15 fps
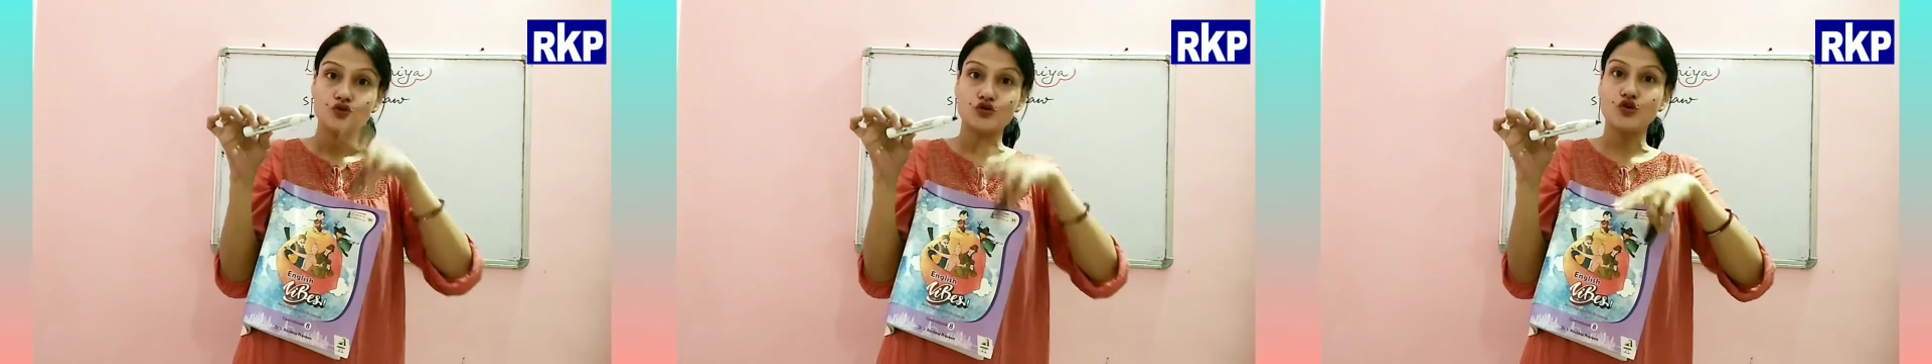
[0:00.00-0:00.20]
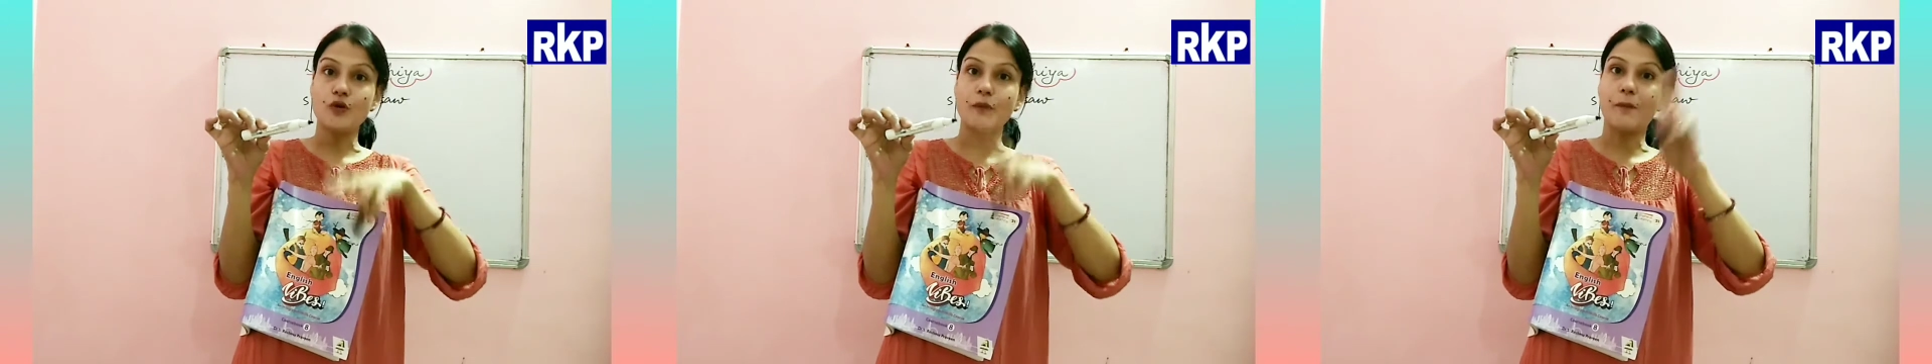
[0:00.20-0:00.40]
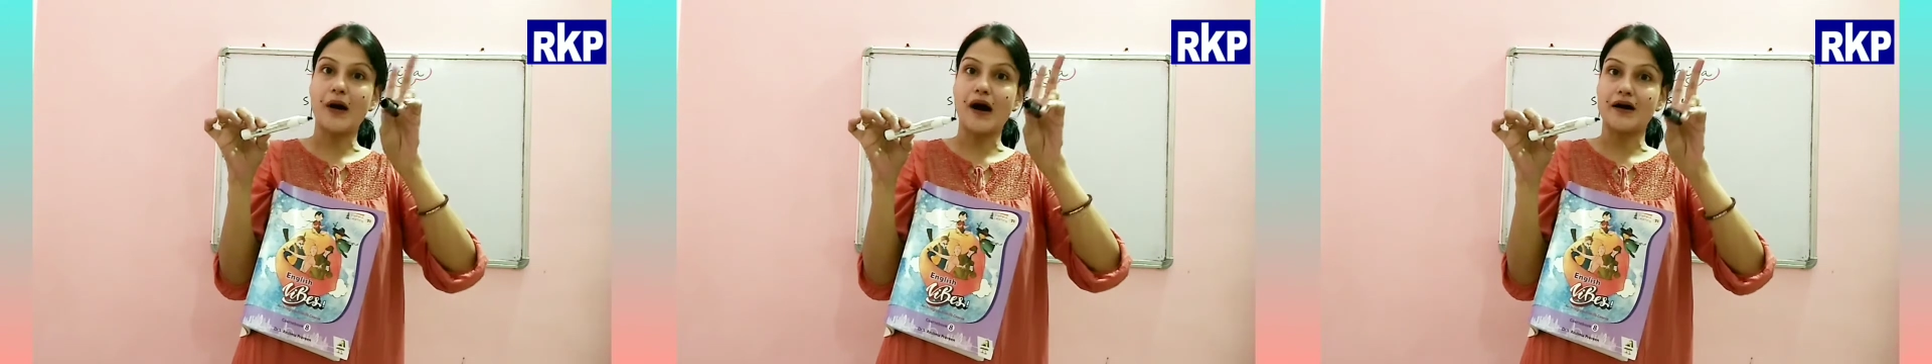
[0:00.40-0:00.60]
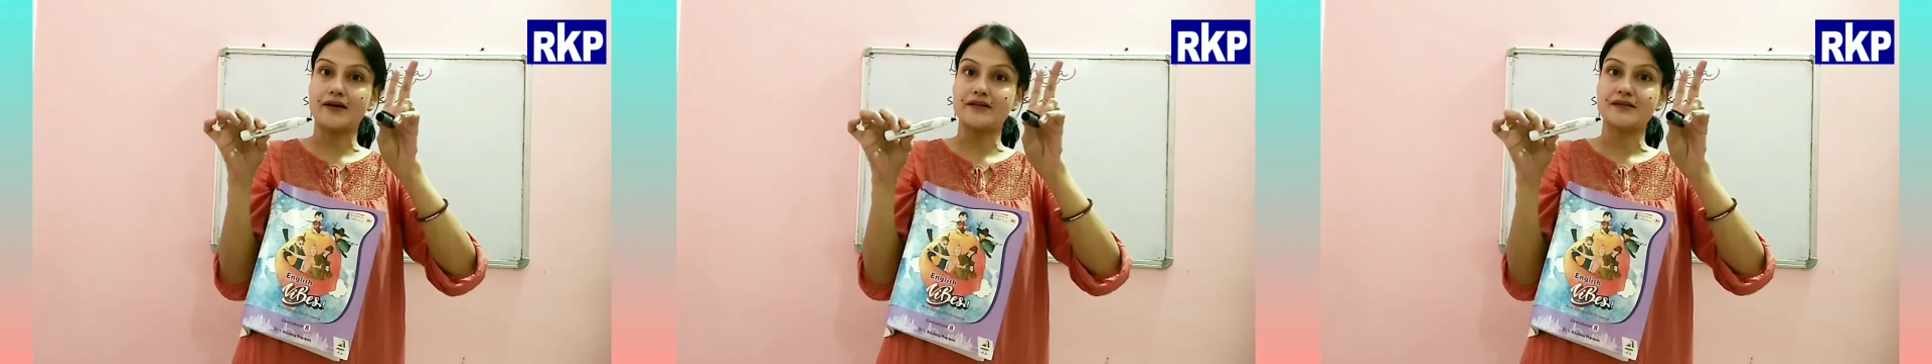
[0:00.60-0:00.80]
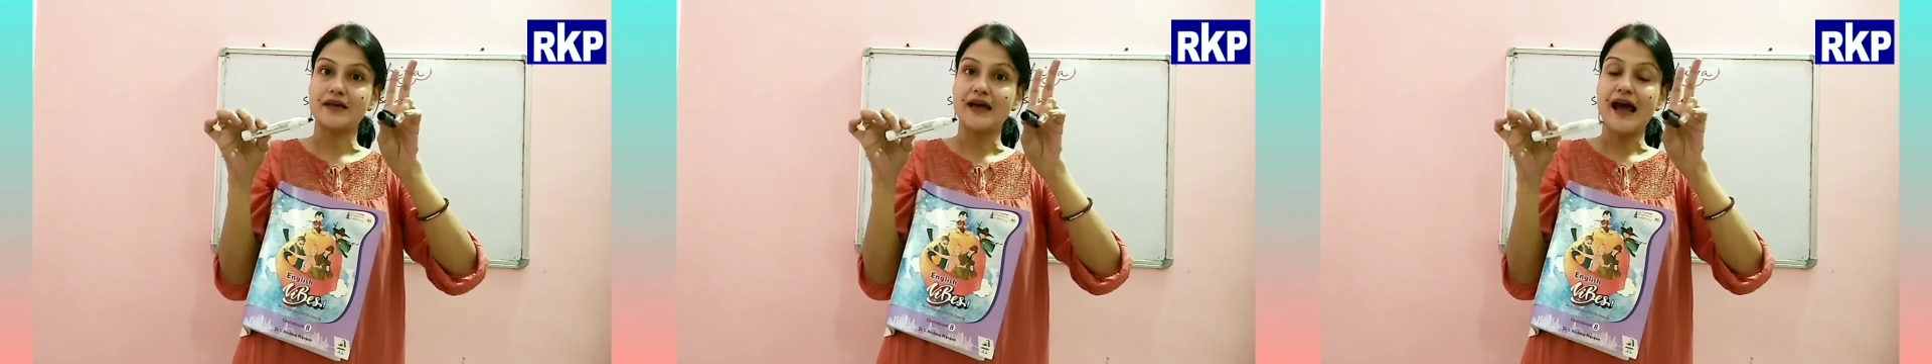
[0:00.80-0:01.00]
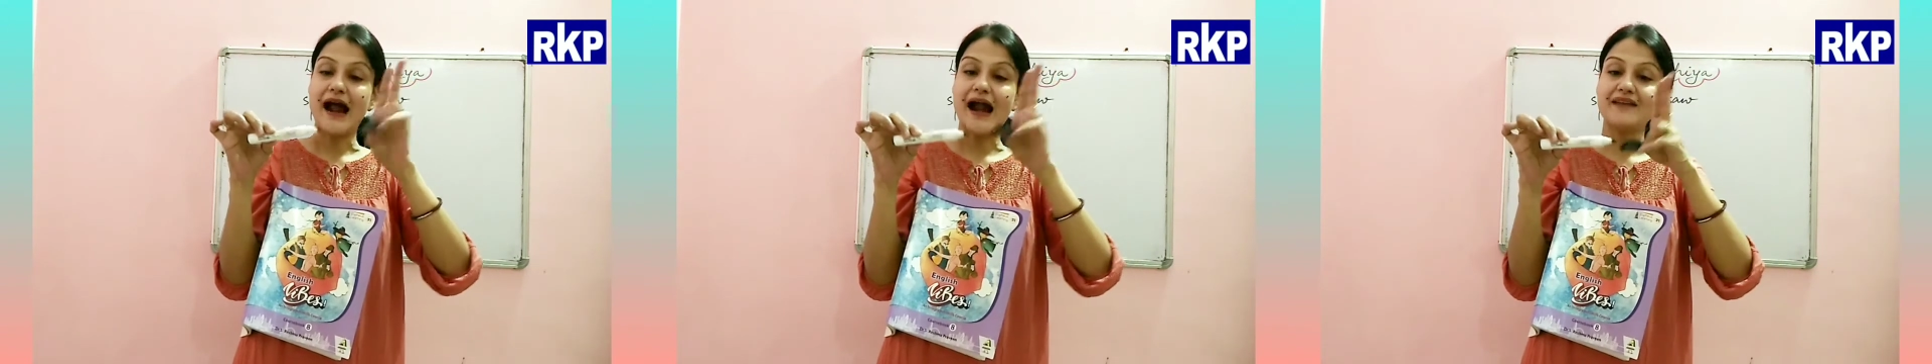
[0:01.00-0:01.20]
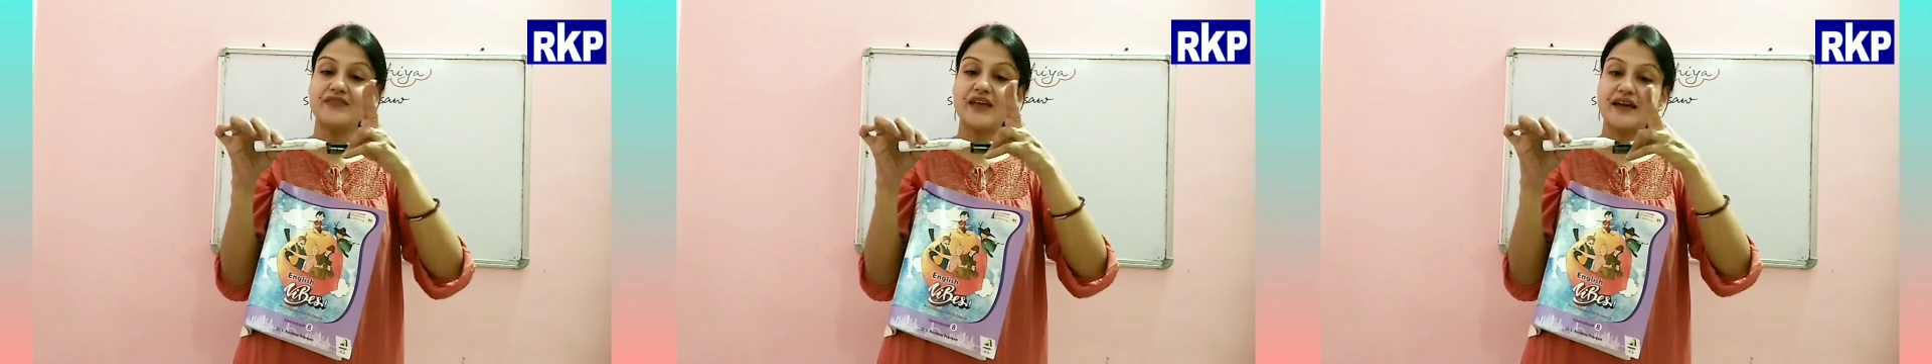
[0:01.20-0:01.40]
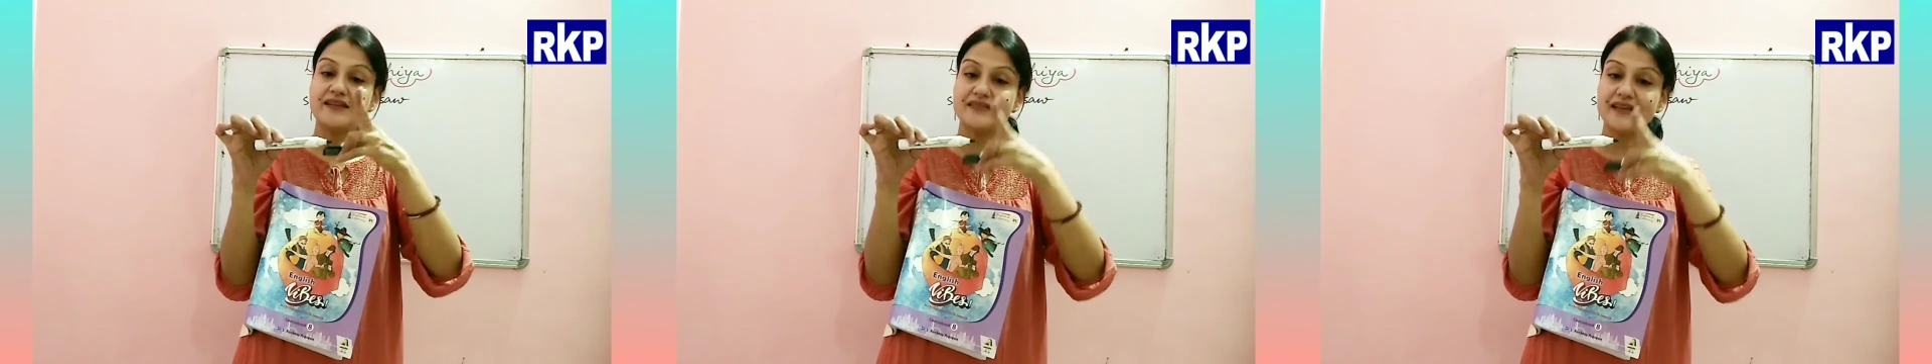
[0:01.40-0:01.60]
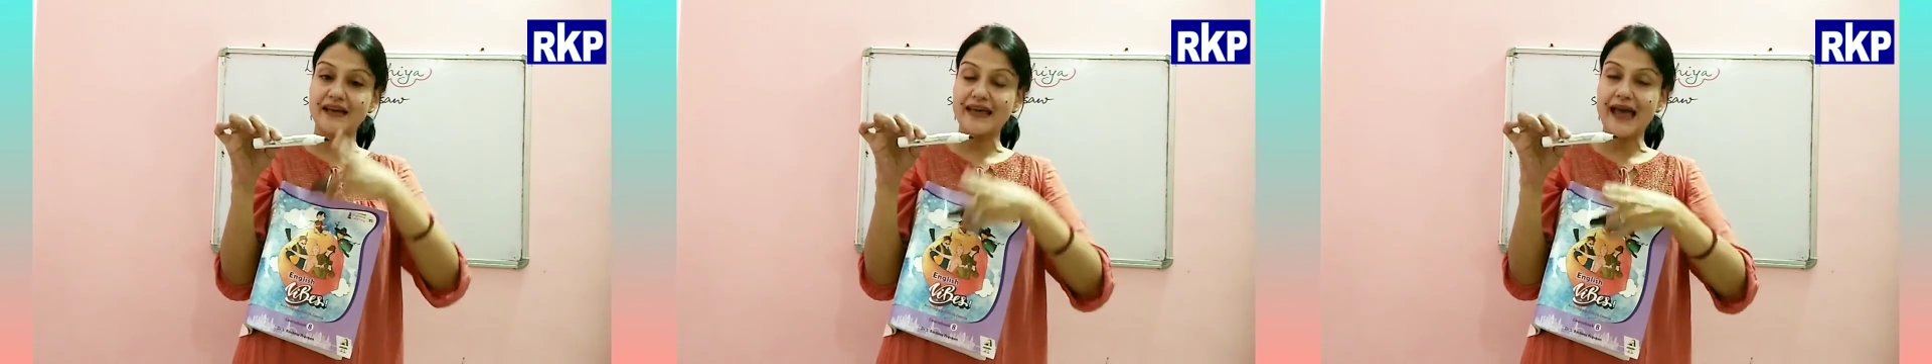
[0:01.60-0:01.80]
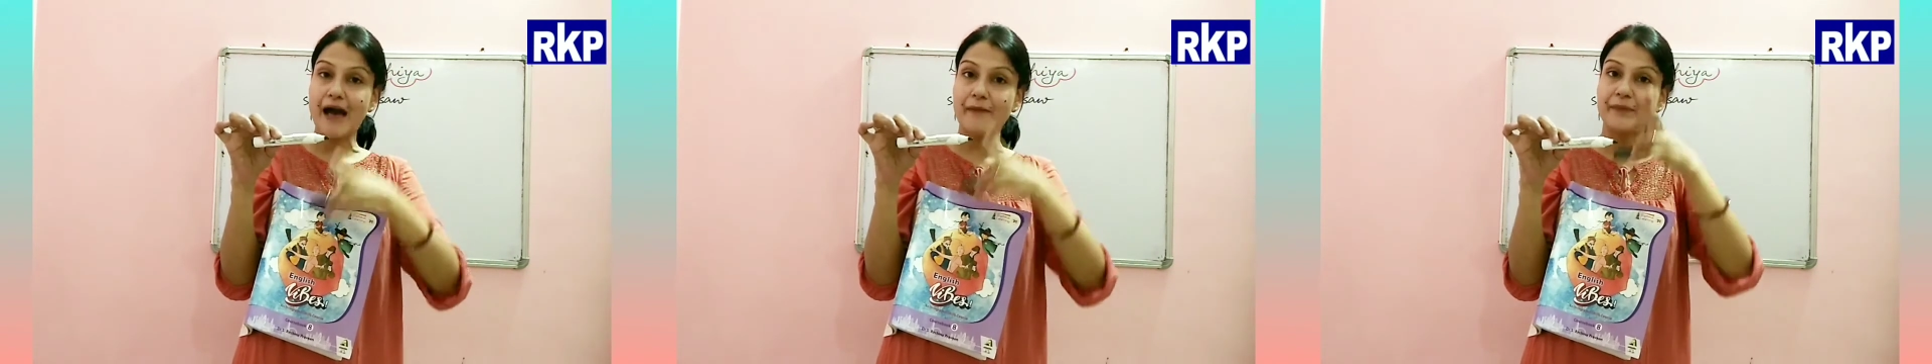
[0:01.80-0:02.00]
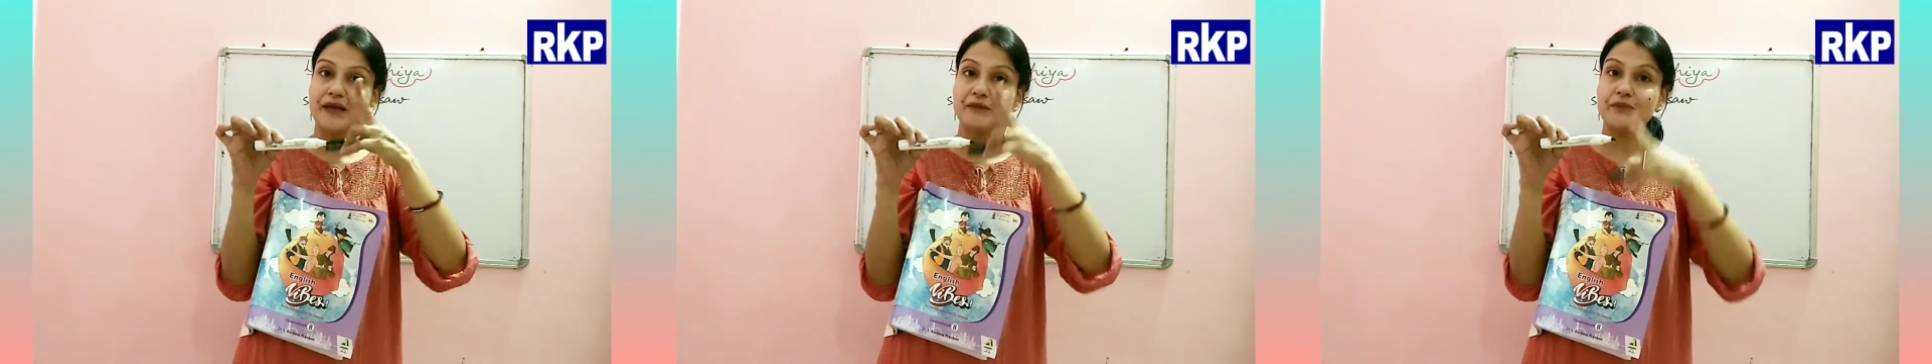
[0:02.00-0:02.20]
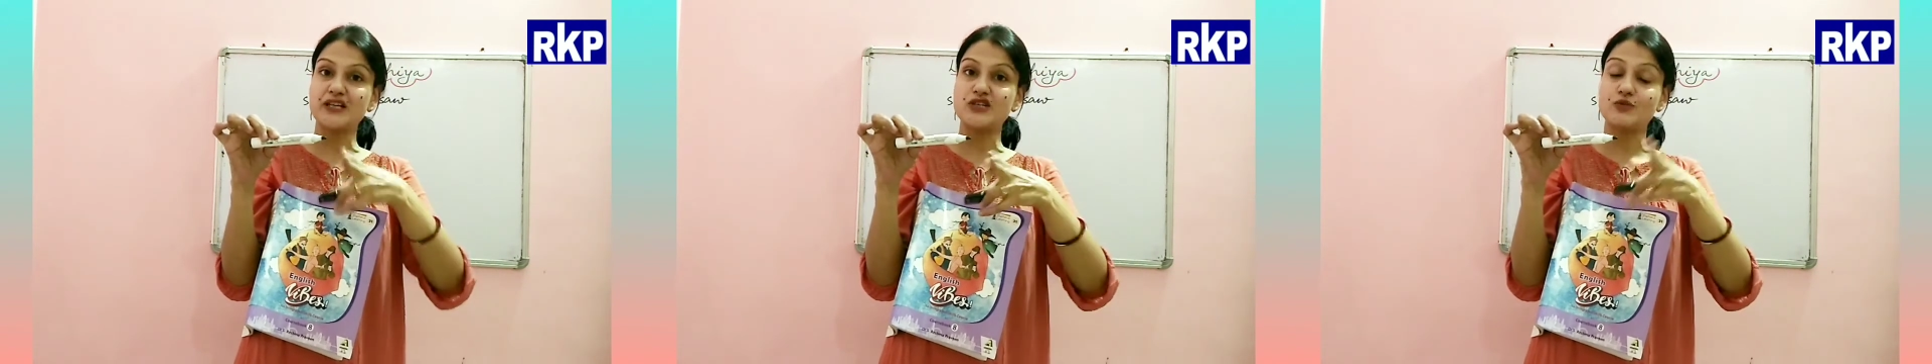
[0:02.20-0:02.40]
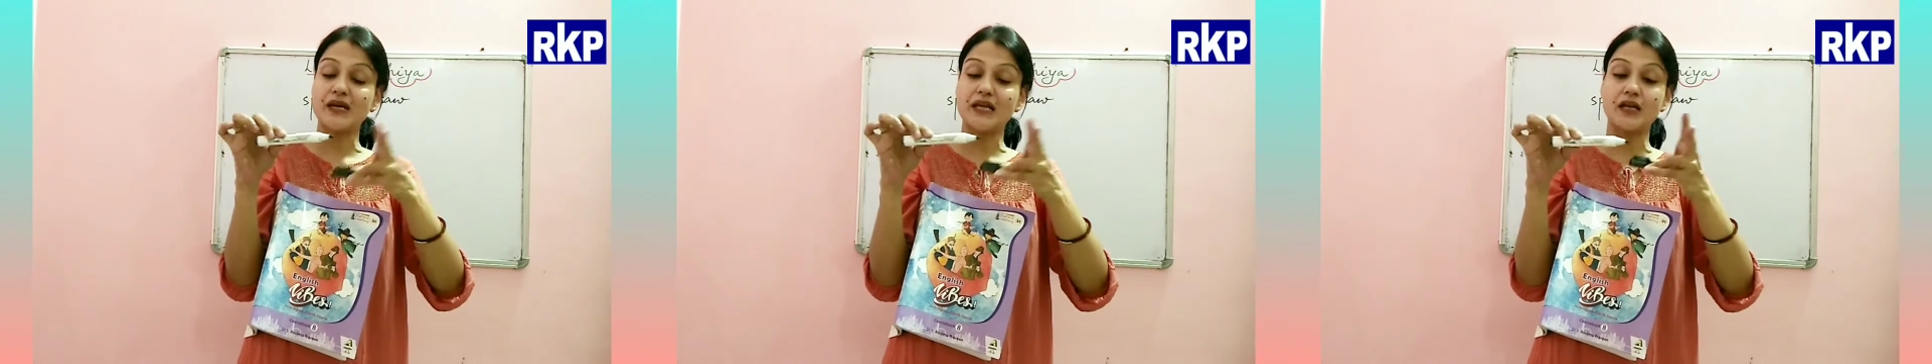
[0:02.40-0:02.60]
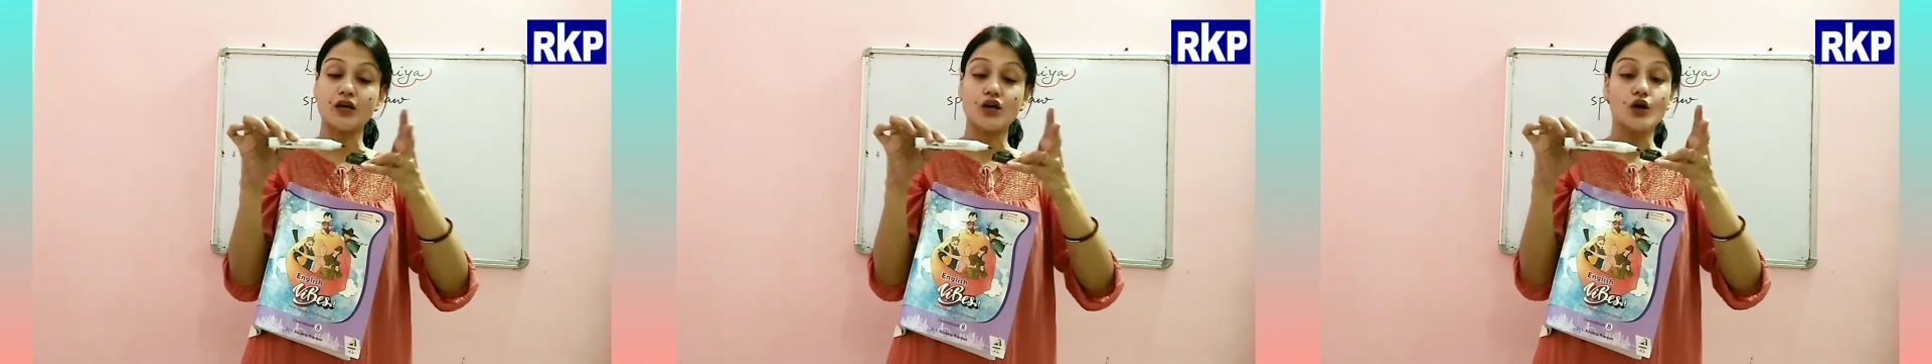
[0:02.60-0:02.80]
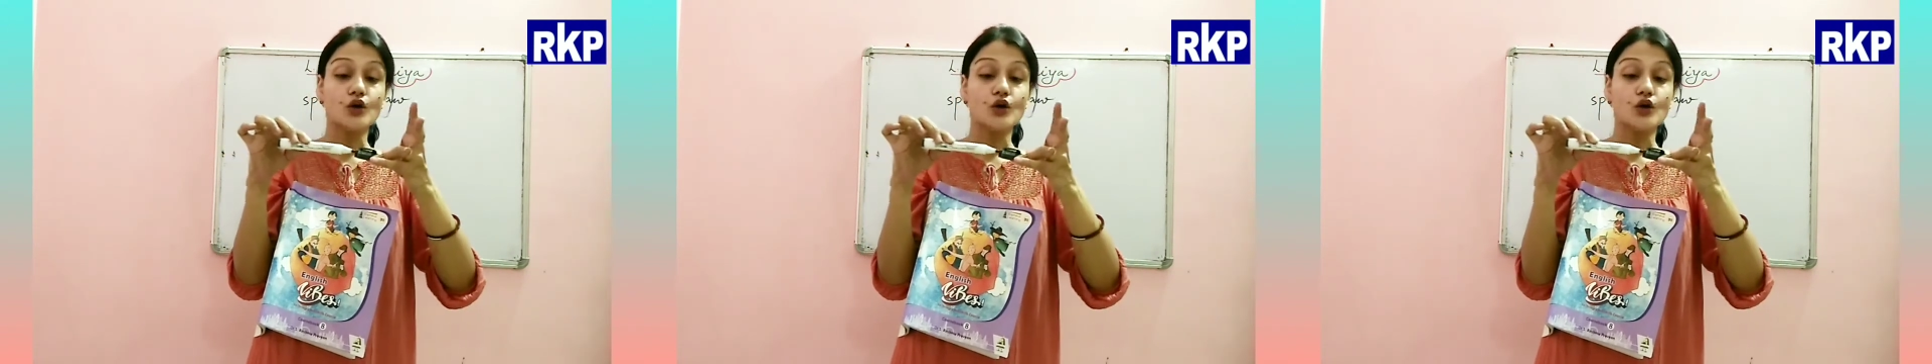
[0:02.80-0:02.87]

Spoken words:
two parts and there is a gap in between.